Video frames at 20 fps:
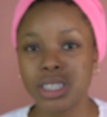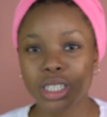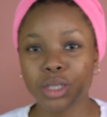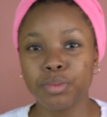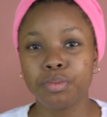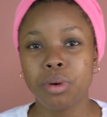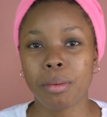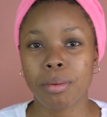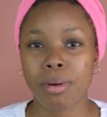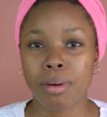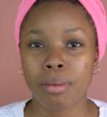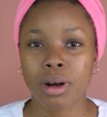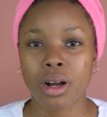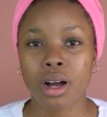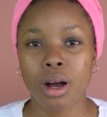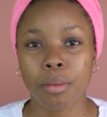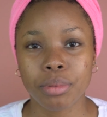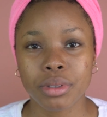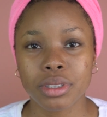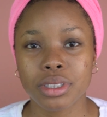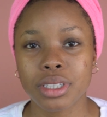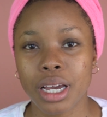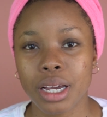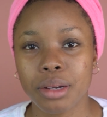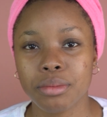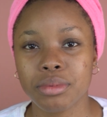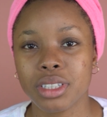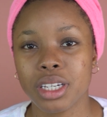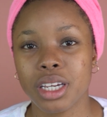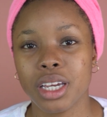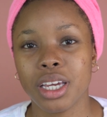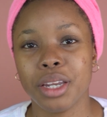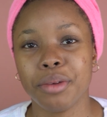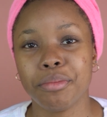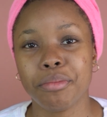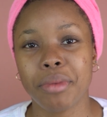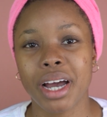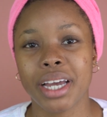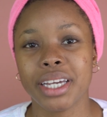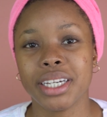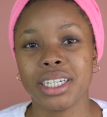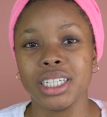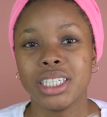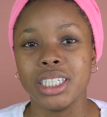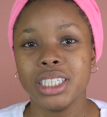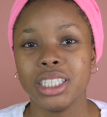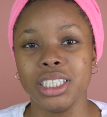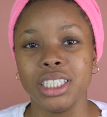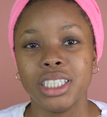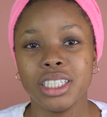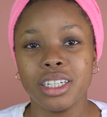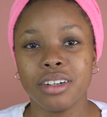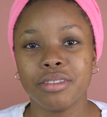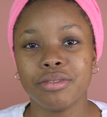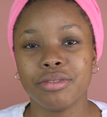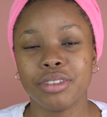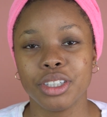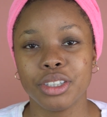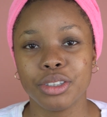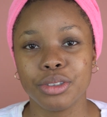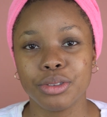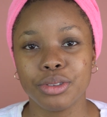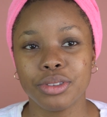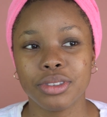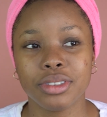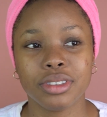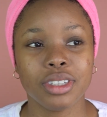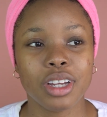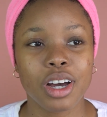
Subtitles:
this pop up a couple times in my earlier videos.